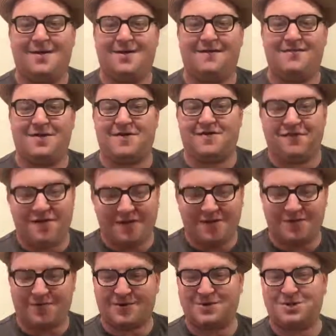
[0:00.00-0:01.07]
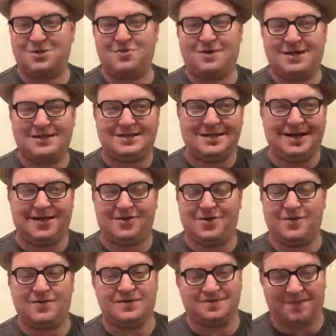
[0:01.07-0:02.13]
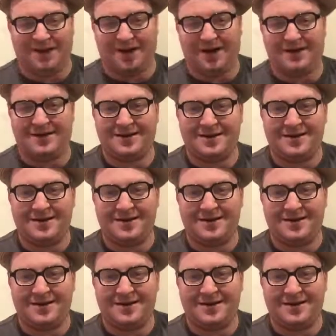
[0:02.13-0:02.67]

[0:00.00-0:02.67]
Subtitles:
of their followers, you can tell who was bought.